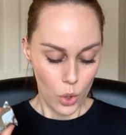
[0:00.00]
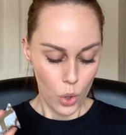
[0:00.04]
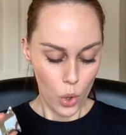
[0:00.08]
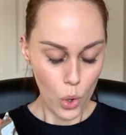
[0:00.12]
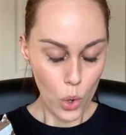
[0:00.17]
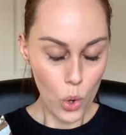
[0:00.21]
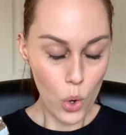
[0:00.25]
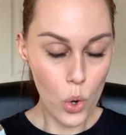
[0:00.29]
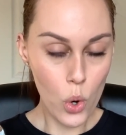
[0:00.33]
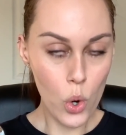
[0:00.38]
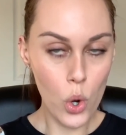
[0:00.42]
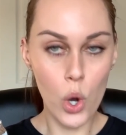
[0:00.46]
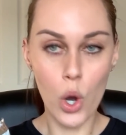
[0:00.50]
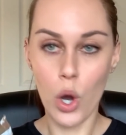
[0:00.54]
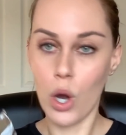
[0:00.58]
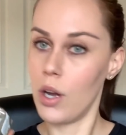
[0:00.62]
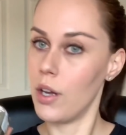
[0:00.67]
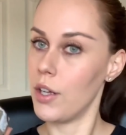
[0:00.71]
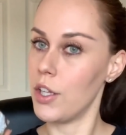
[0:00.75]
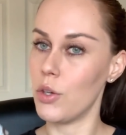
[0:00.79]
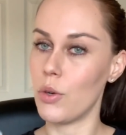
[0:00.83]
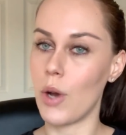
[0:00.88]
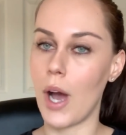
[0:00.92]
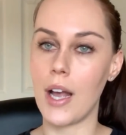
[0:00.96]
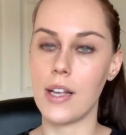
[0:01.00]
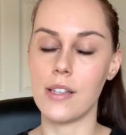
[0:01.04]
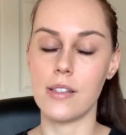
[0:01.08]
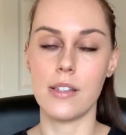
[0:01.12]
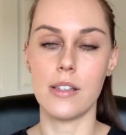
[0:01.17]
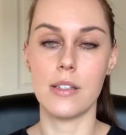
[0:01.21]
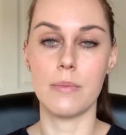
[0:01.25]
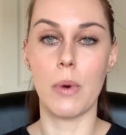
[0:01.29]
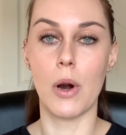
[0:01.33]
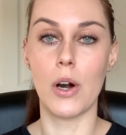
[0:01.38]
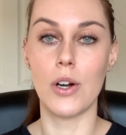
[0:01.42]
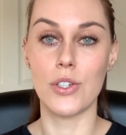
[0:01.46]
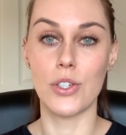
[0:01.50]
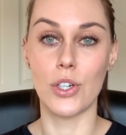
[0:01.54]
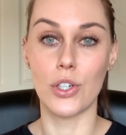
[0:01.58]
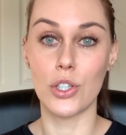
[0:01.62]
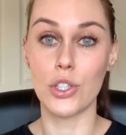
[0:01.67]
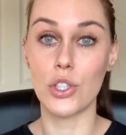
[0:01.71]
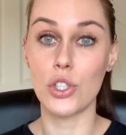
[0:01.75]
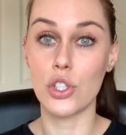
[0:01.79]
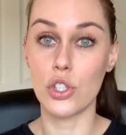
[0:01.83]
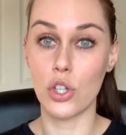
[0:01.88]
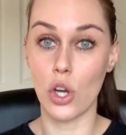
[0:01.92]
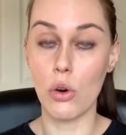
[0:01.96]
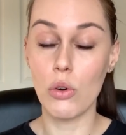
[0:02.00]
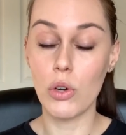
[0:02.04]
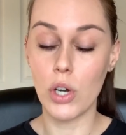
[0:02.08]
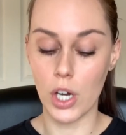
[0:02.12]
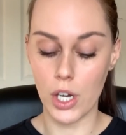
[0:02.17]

Whew, you guys, these bars are so